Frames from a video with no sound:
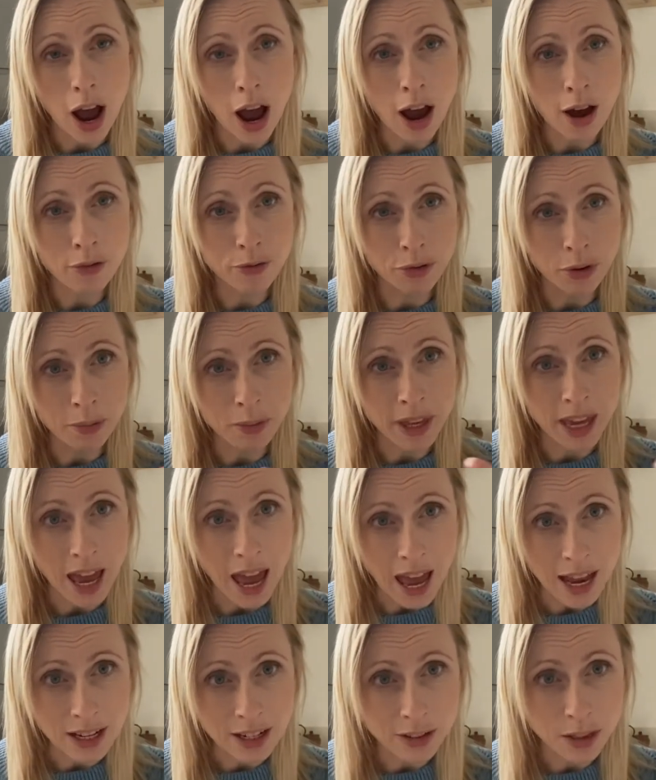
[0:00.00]
from the
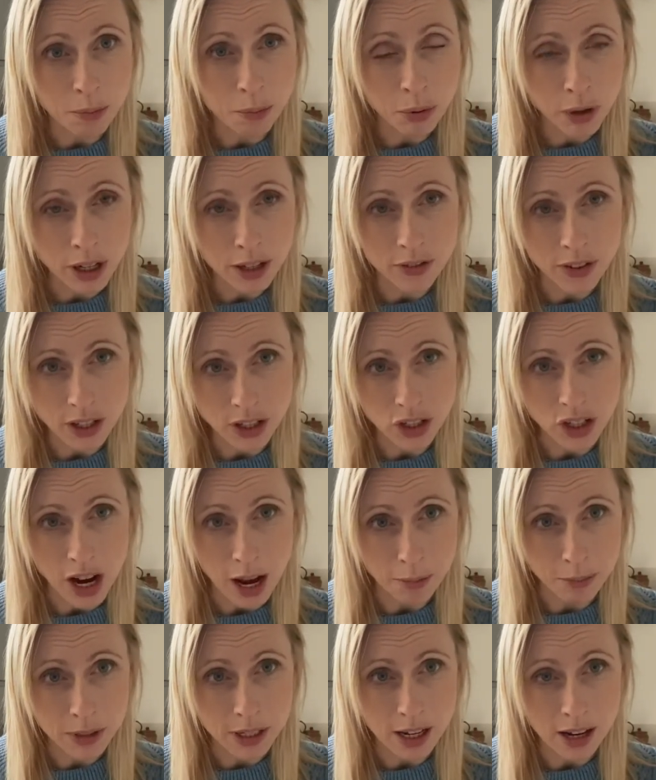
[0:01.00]
end of the previous
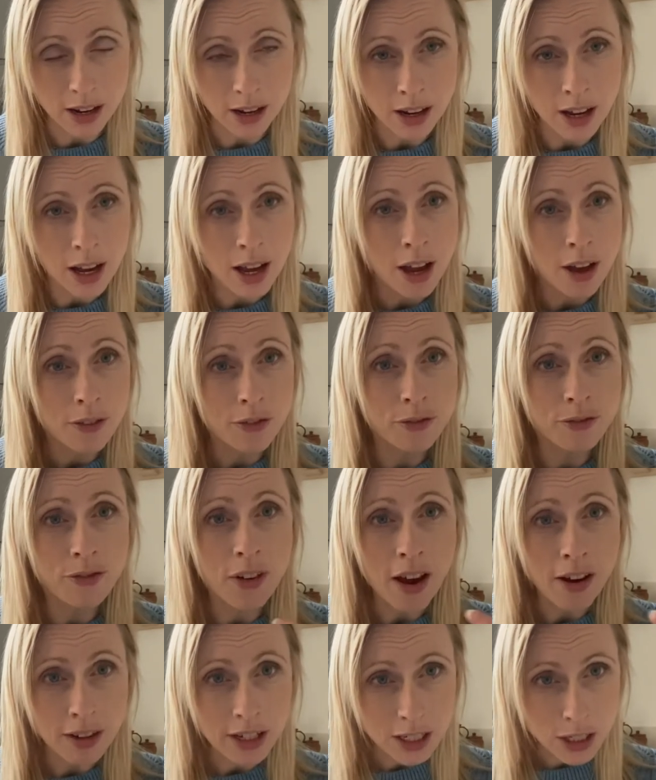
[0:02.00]
chapter.
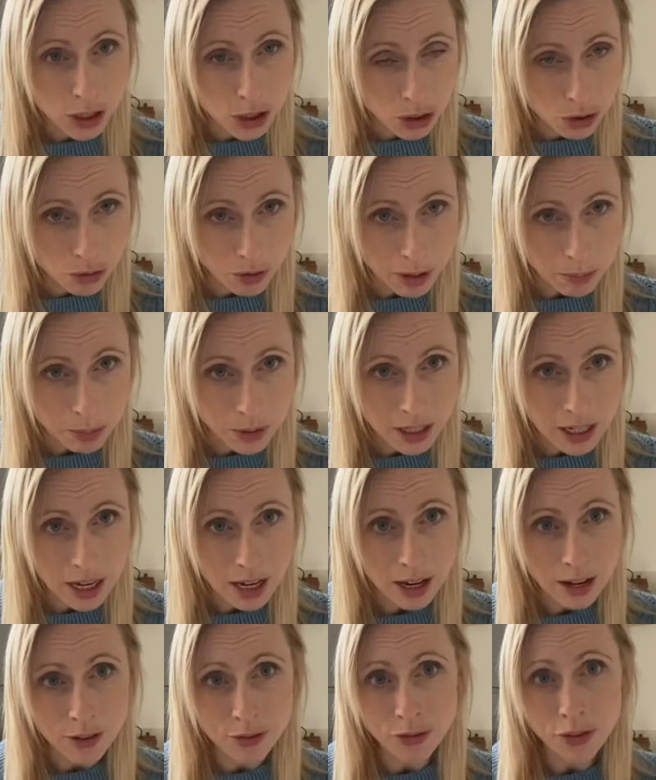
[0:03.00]
Very
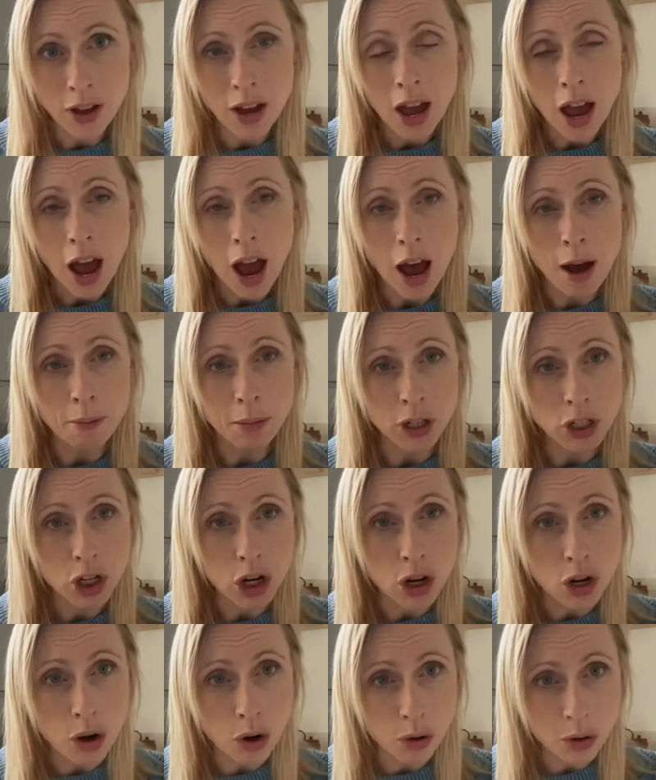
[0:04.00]
descriptive, much
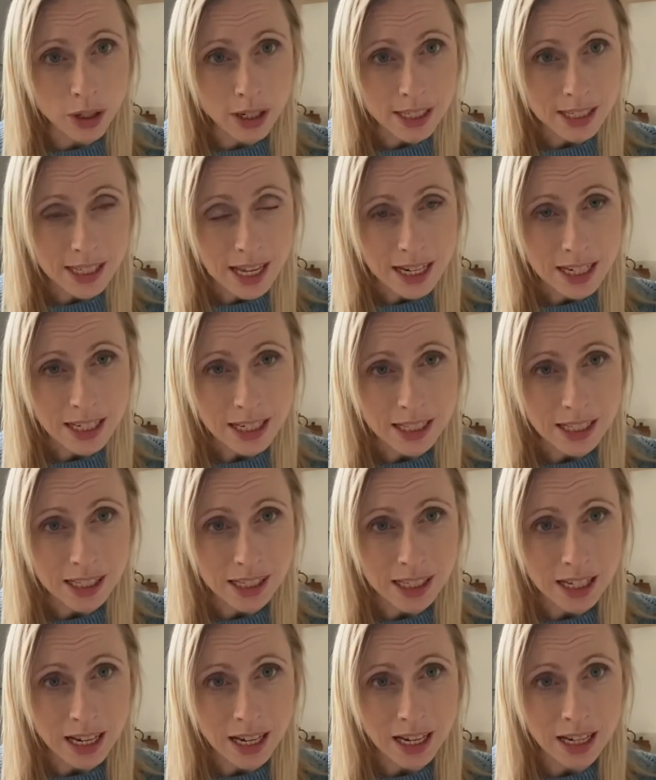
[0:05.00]
longer
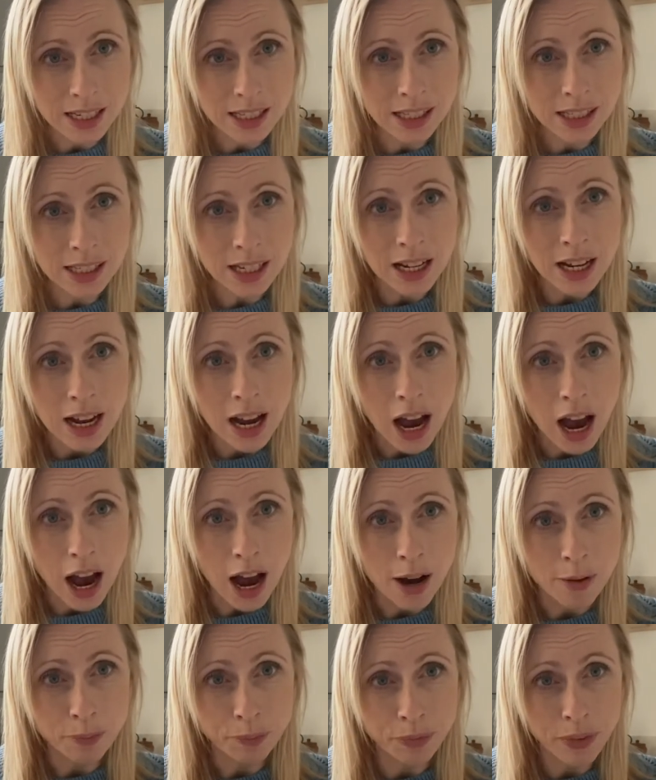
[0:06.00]
sentences.
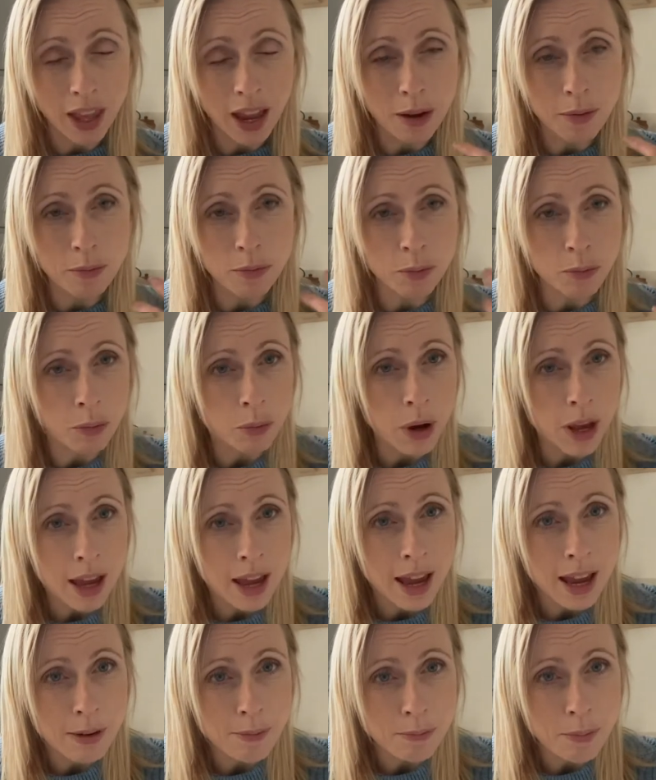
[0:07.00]

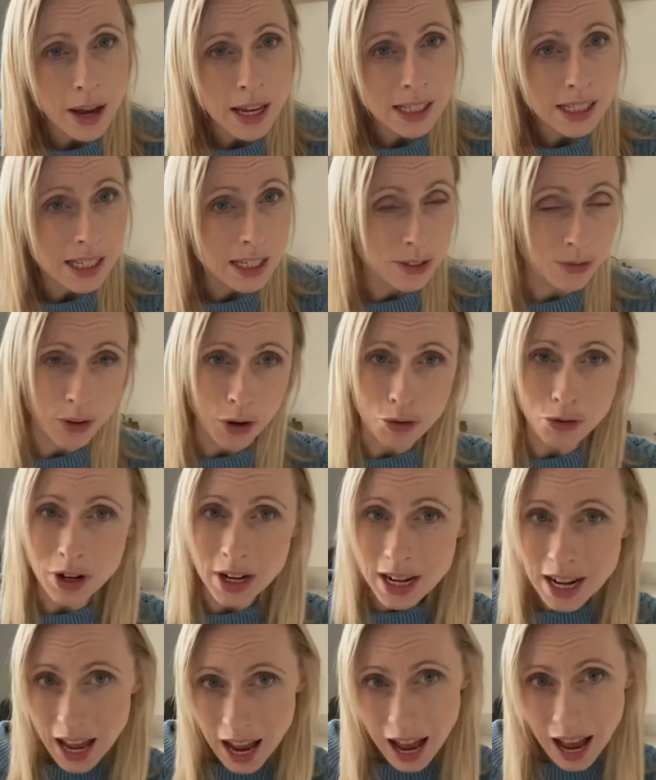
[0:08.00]
It makes us feel
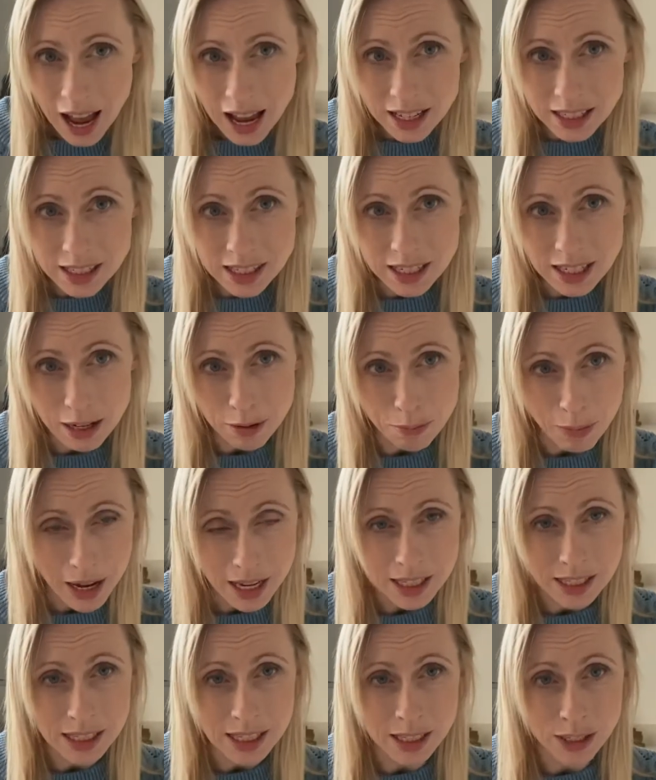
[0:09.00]
relaxed. It
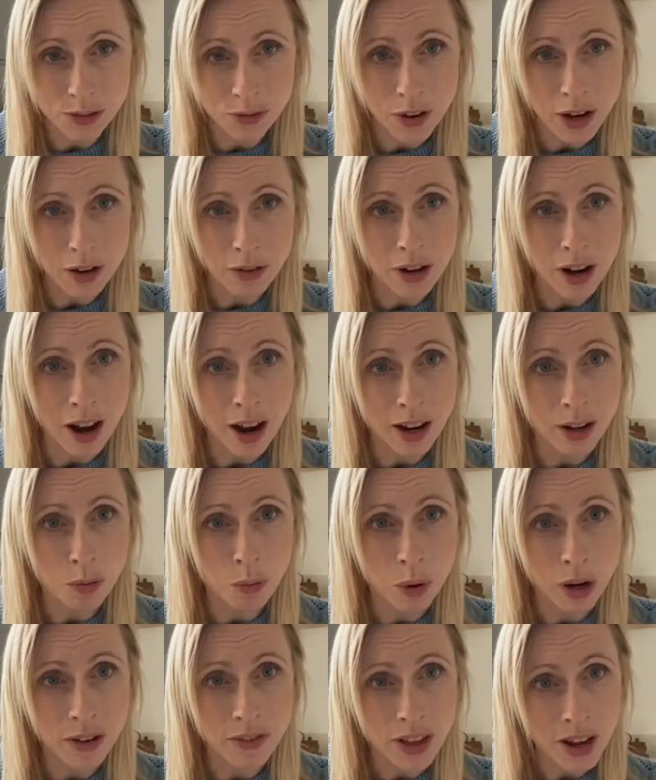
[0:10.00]
makes us feel like
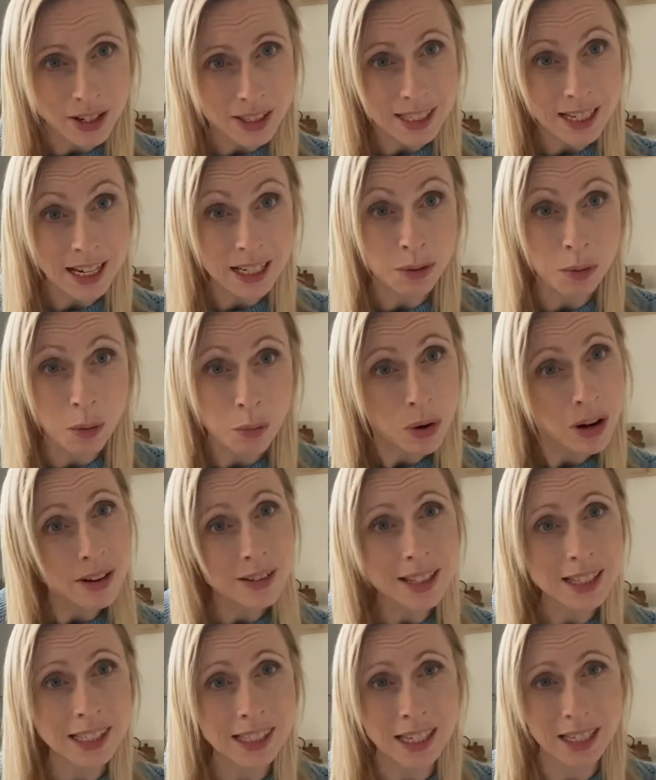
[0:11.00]
one of those days where we're at
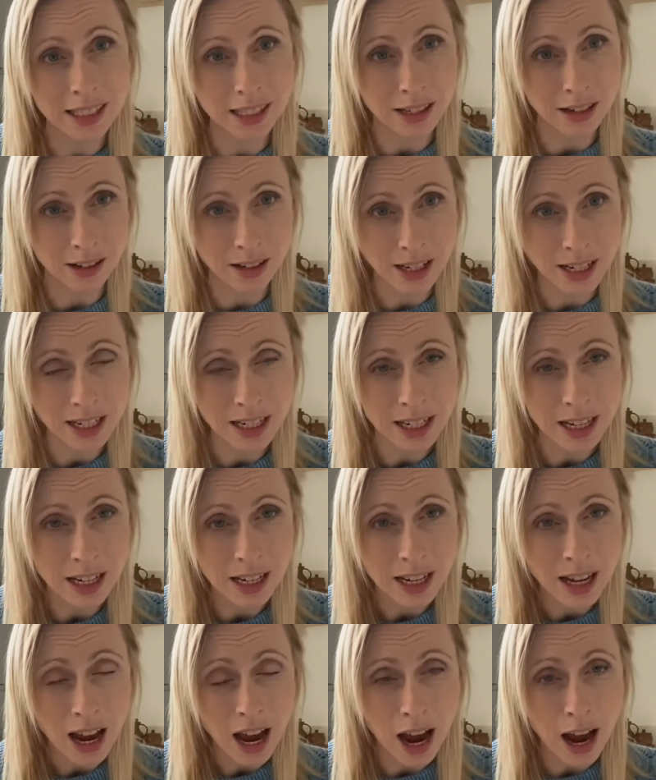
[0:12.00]
the seaside
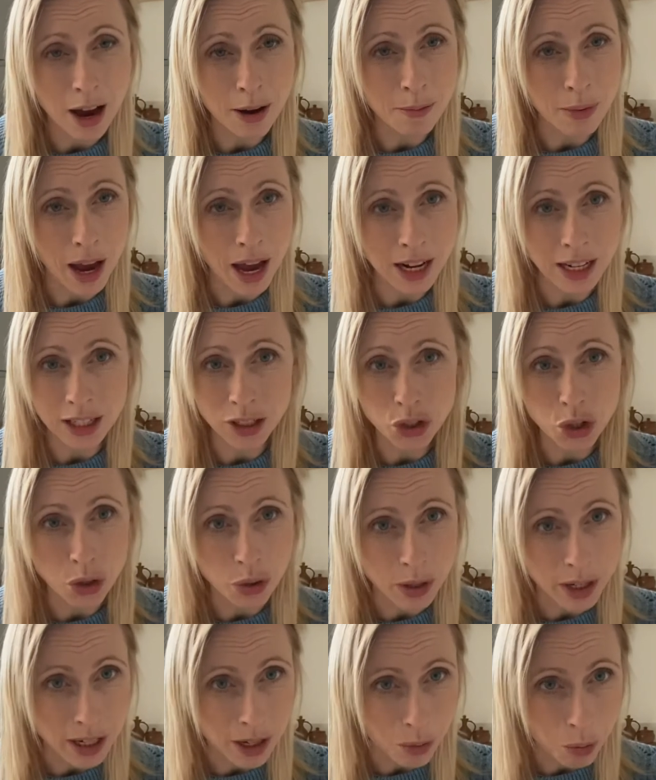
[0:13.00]
and
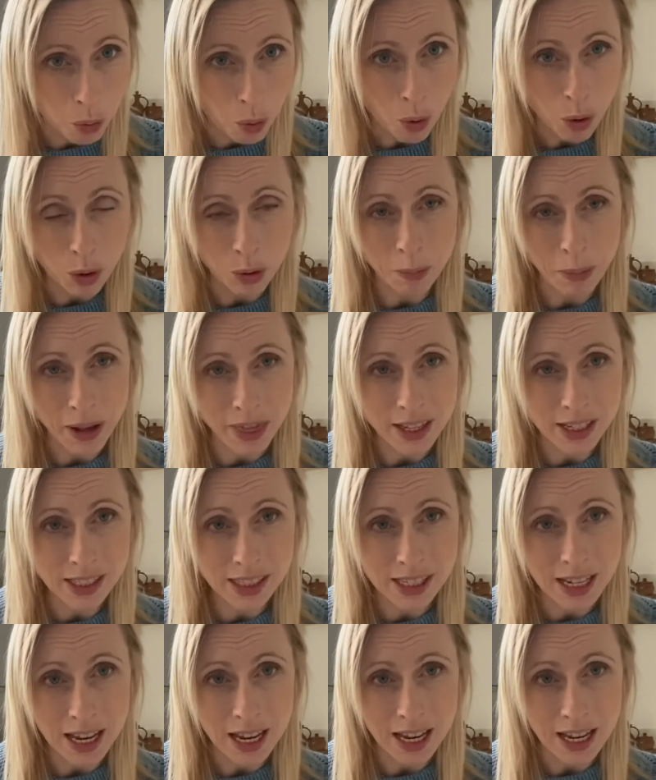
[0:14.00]
enjoying a walk by the
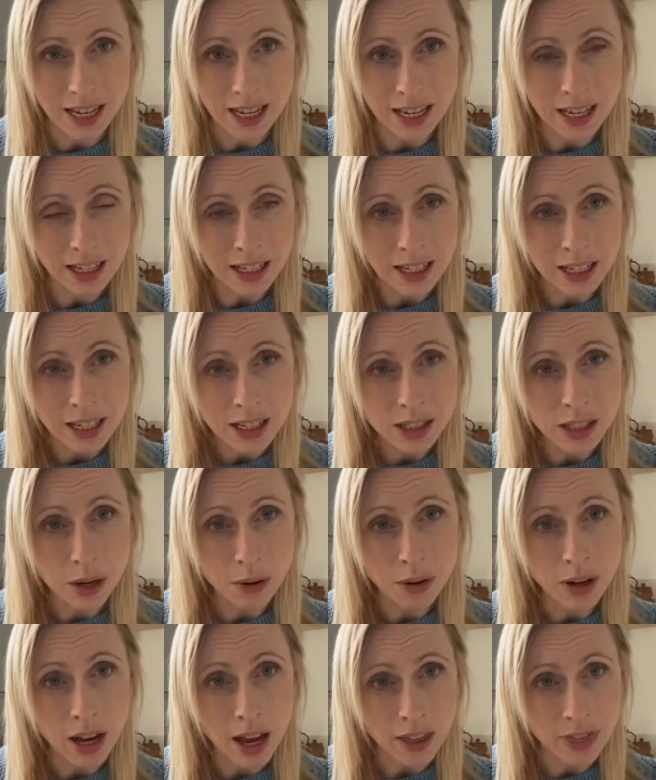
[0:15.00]
sea. So
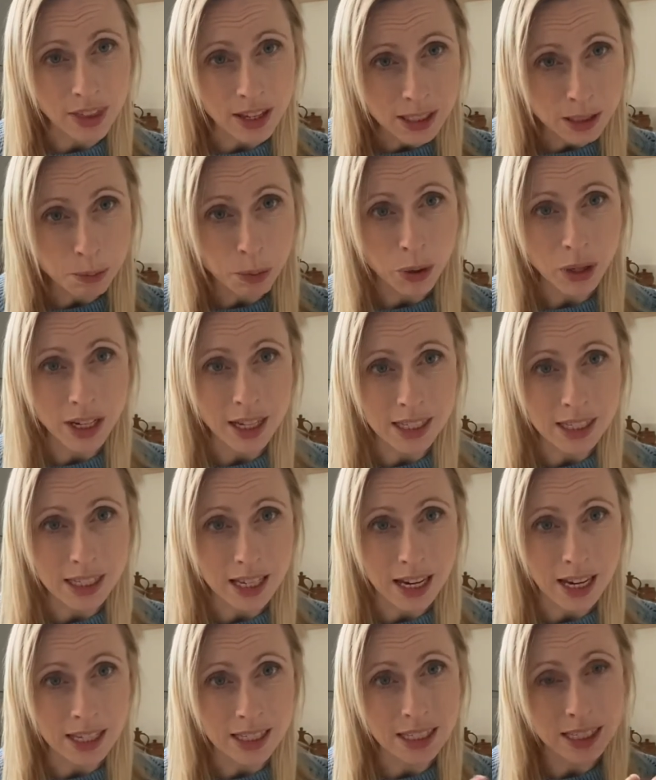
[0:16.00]
at this point,
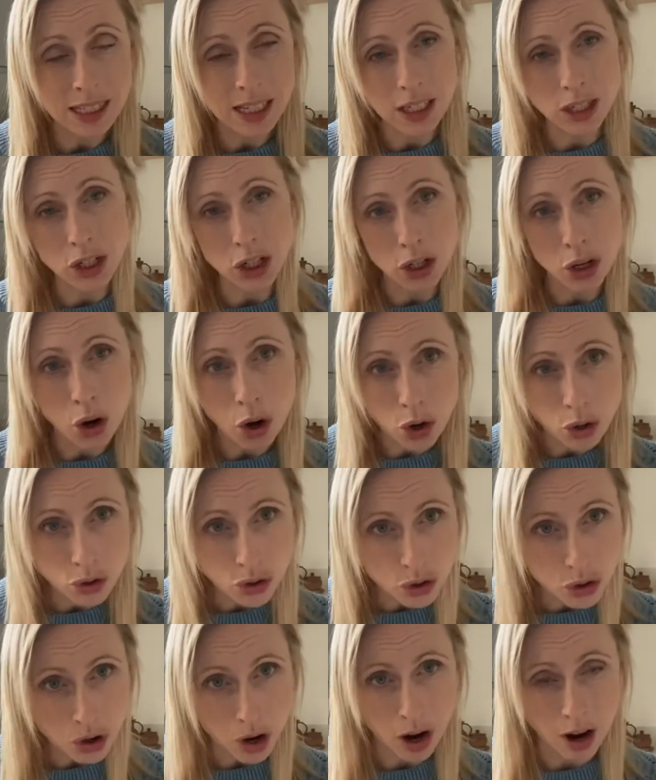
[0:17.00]
it's such a
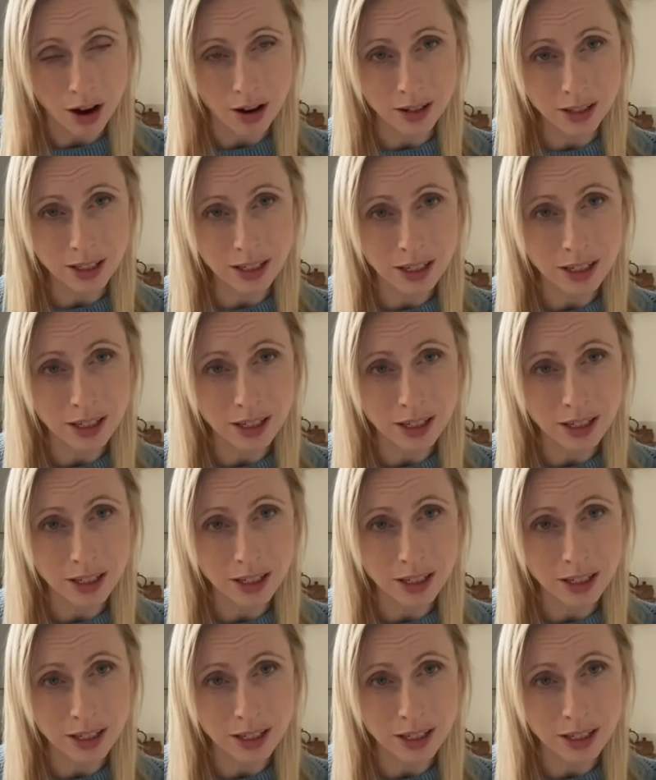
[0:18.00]
contrast